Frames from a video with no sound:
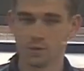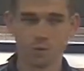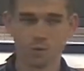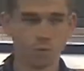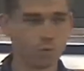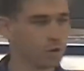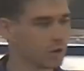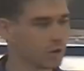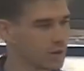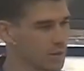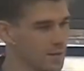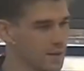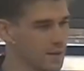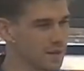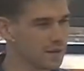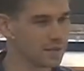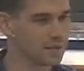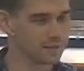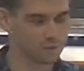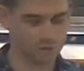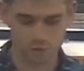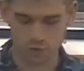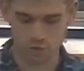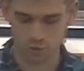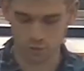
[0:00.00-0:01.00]
What are the main
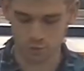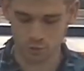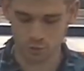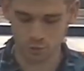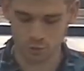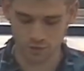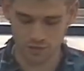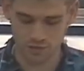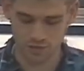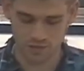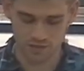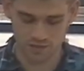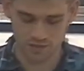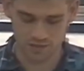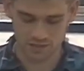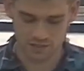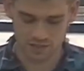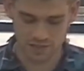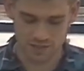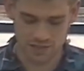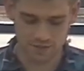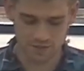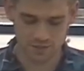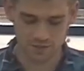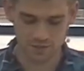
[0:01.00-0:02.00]
differences between
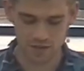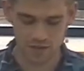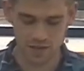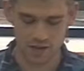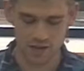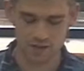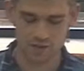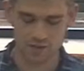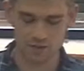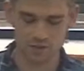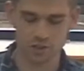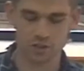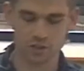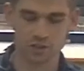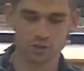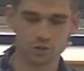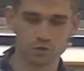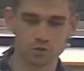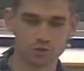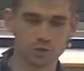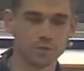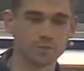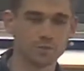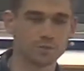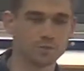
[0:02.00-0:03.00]
slaves and
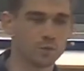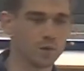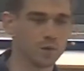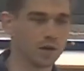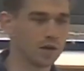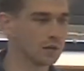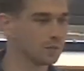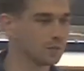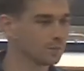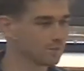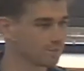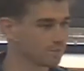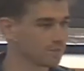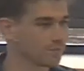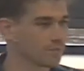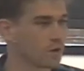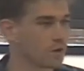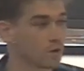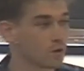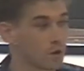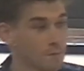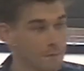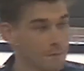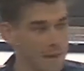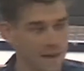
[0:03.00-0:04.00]
children? Well,
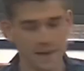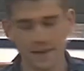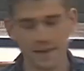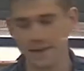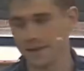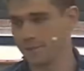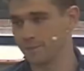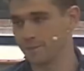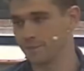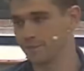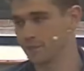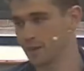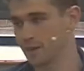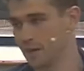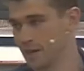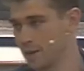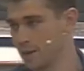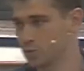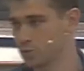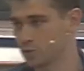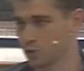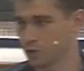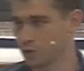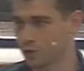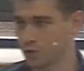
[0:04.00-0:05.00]
there are many, and
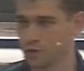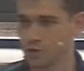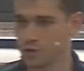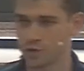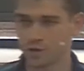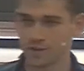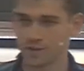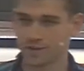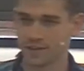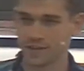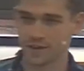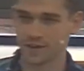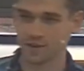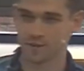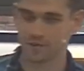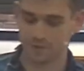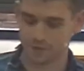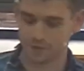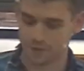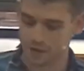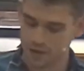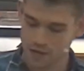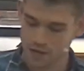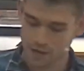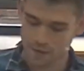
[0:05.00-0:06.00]
I'm sure that you can think of
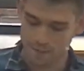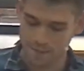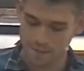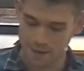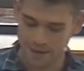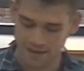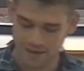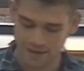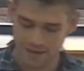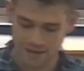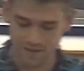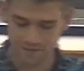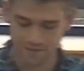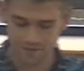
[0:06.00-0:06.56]
many